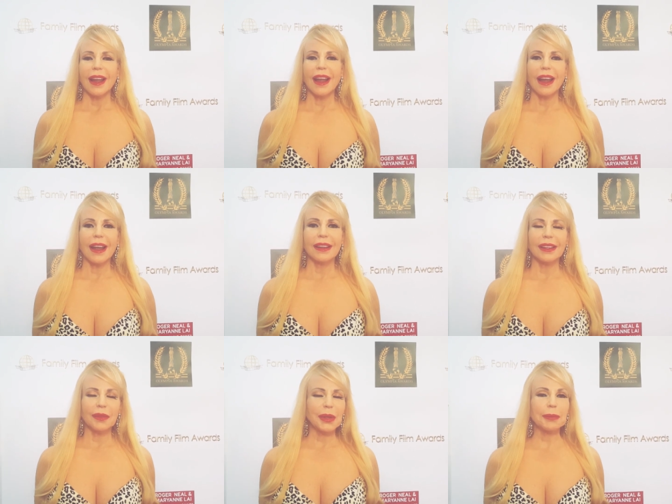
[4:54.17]

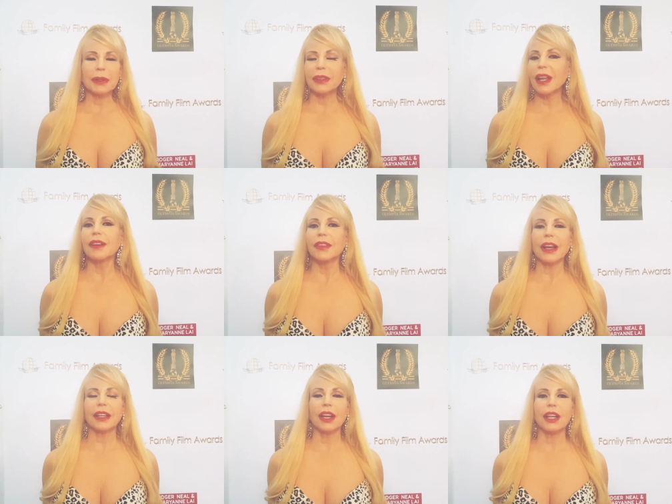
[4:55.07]
And people loved
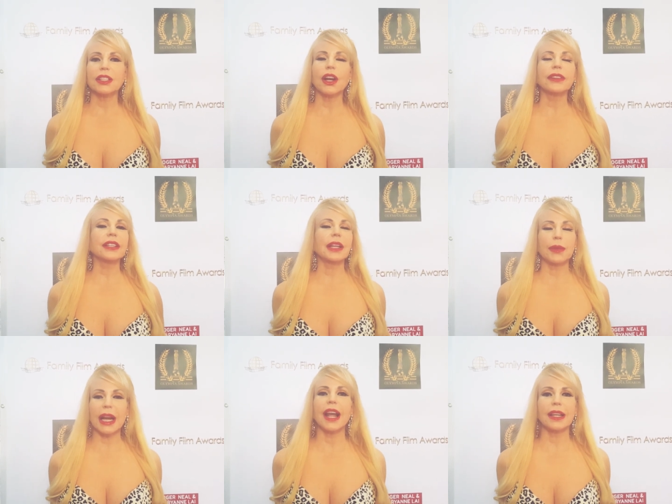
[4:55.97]
that should. Character. I thought they
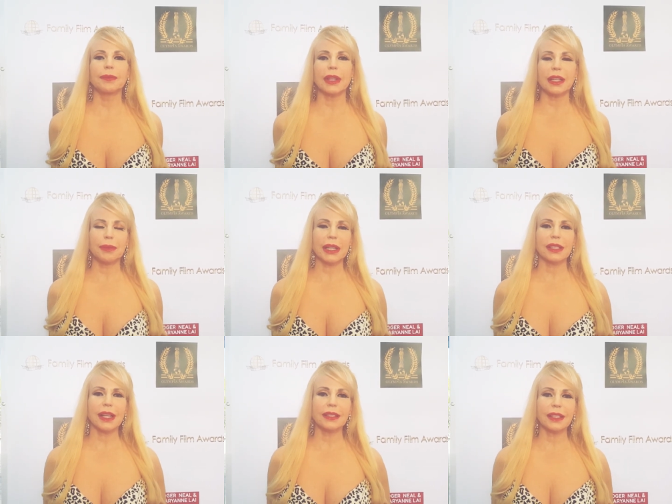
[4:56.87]
would hate me
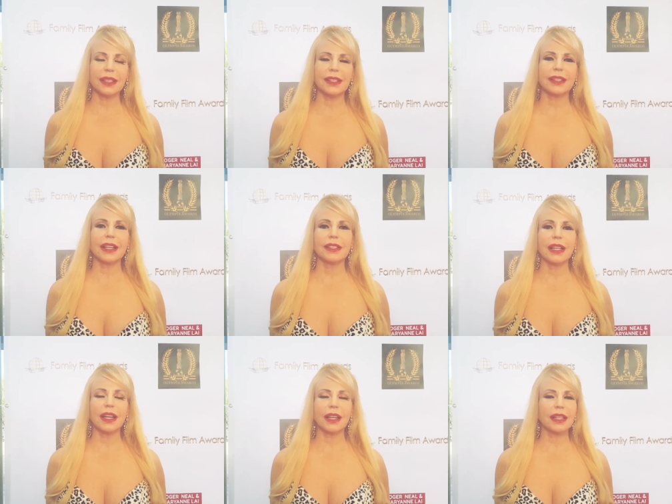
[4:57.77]
because no. I did these things.
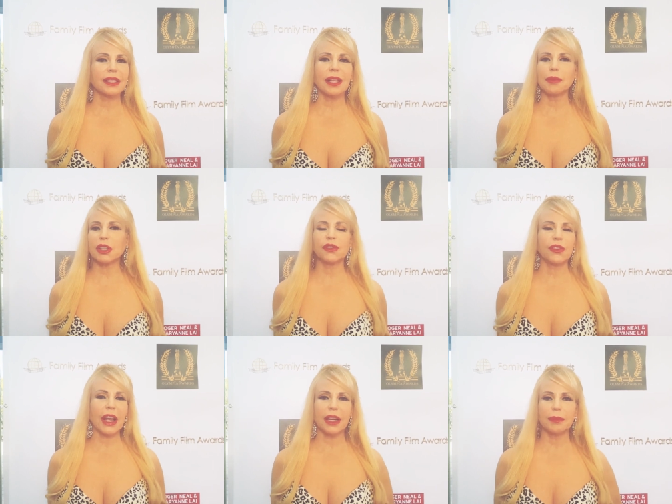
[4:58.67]
And I got so much
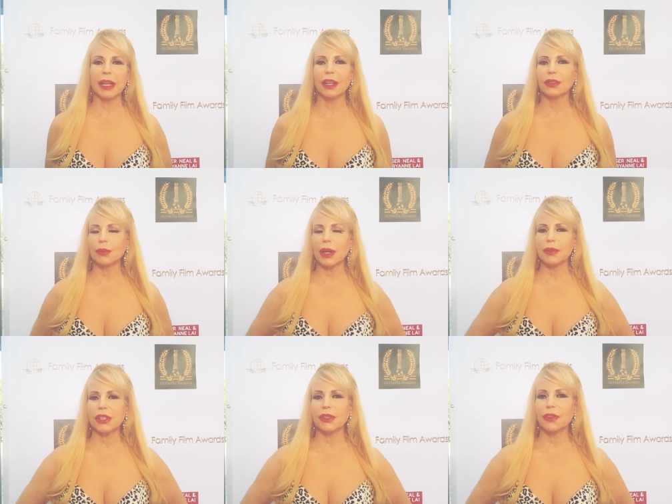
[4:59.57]
fan mail when I
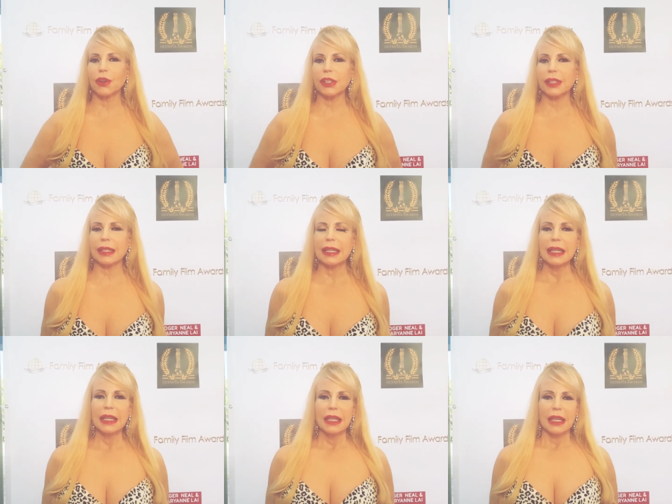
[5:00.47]
was divorcing
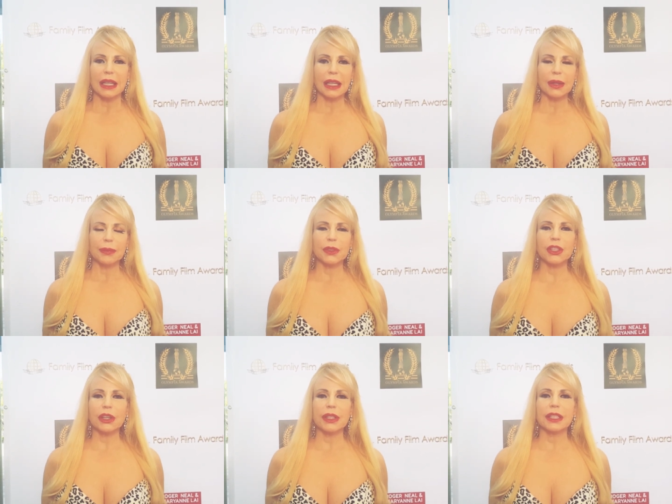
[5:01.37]

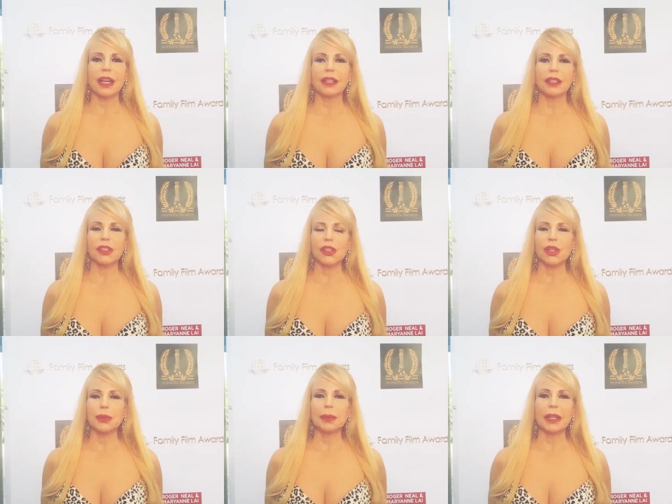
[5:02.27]
Jerry Douglas,
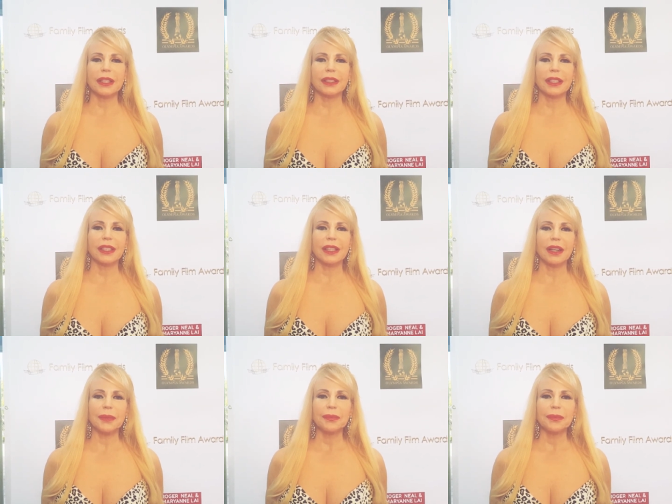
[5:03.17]
who played the